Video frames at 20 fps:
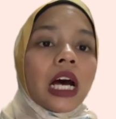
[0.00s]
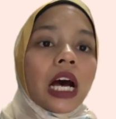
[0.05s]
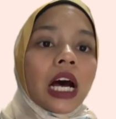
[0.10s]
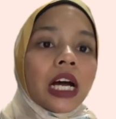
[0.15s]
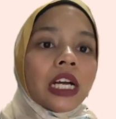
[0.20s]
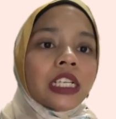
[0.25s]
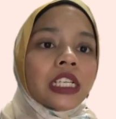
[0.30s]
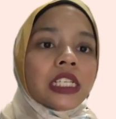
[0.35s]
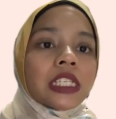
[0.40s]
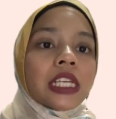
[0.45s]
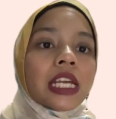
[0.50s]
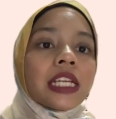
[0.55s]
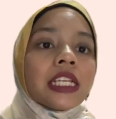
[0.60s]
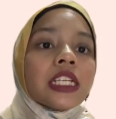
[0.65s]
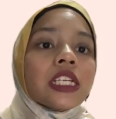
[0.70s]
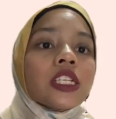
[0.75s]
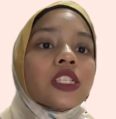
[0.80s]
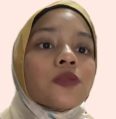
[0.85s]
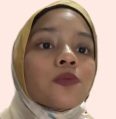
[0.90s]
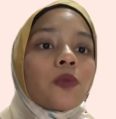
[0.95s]

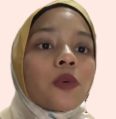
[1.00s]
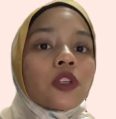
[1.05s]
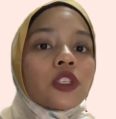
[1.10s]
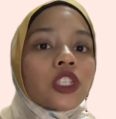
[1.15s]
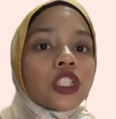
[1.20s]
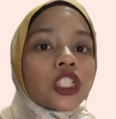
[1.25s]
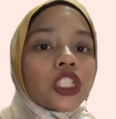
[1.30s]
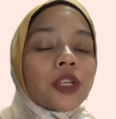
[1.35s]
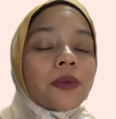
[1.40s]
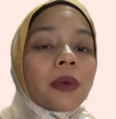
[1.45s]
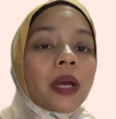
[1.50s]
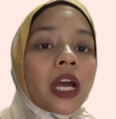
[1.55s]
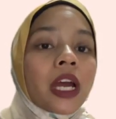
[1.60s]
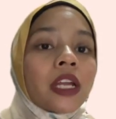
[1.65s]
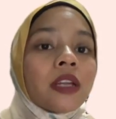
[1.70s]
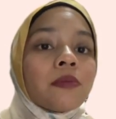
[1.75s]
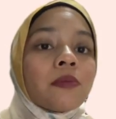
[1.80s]
Understanding sponsorship and